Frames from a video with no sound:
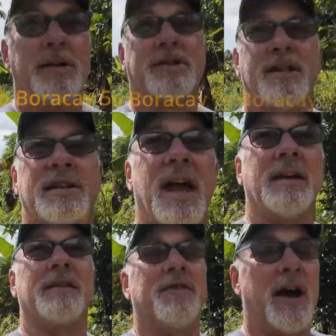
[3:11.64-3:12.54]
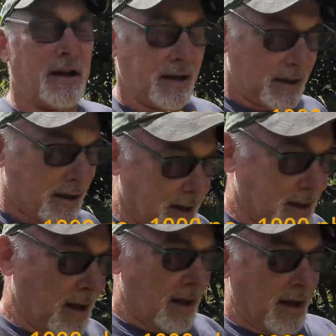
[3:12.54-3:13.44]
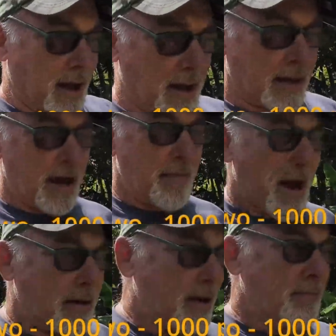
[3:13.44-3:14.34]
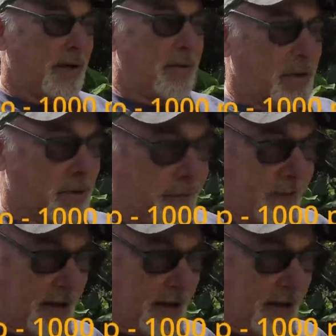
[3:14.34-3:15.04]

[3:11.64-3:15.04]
it's decided to finally come out and be a beautiful